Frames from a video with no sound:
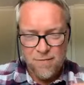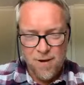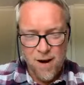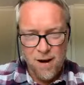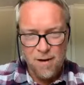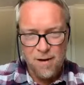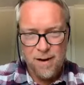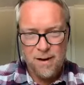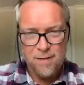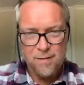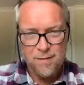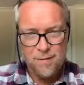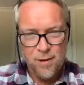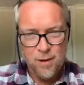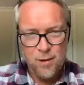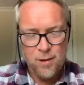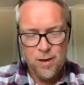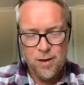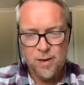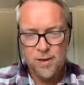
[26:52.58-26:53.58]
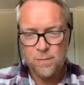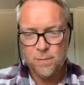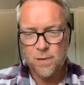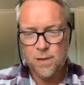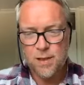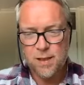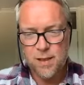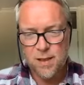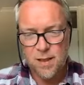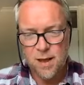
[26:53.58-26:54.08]
very focused,
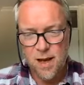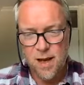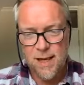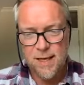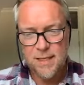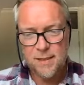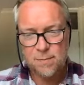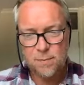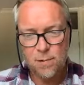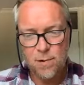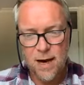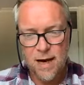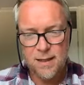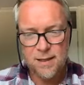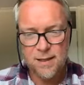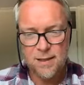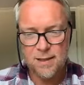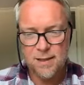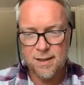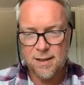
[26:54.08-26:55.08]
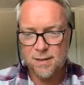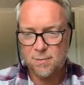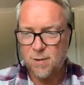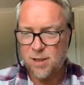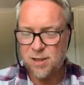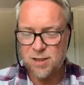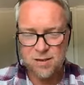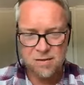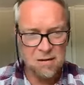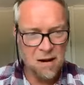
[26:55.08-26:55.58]
precise practices,
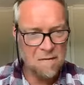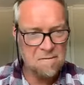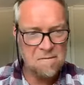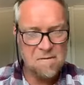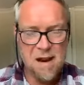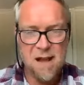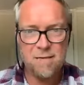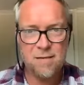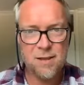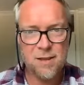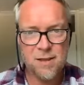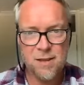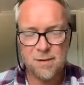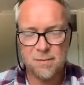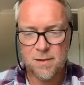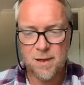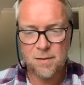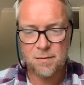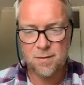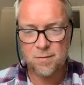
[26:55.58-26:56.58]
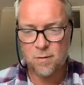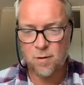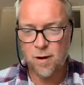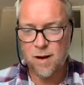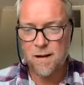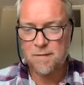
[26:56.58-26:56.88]
which I've never seen done before.